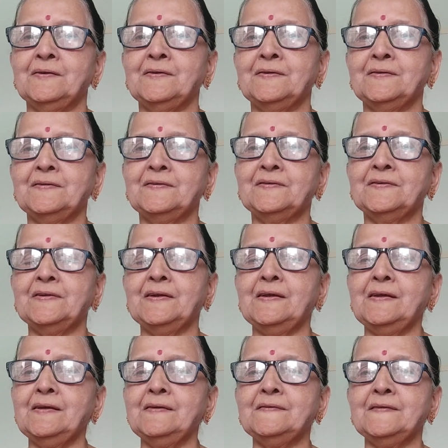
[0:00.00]

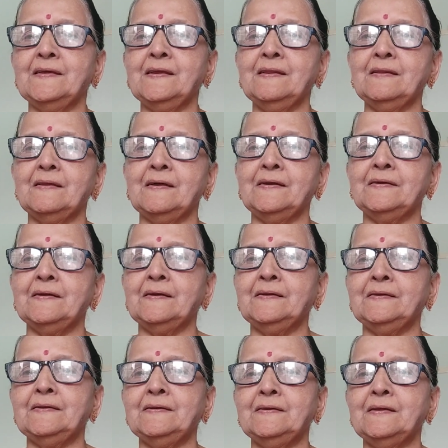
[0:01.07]
she is a
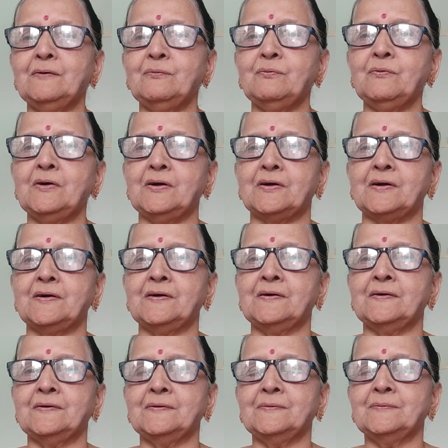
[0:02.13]
lion in the
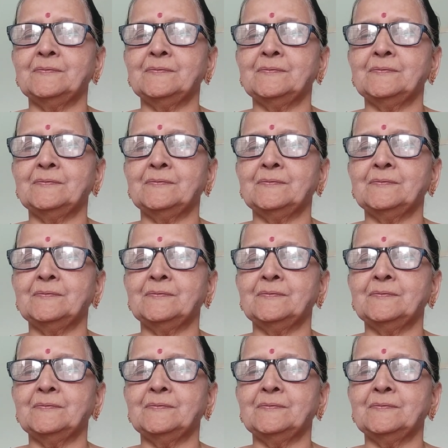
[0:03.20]
work,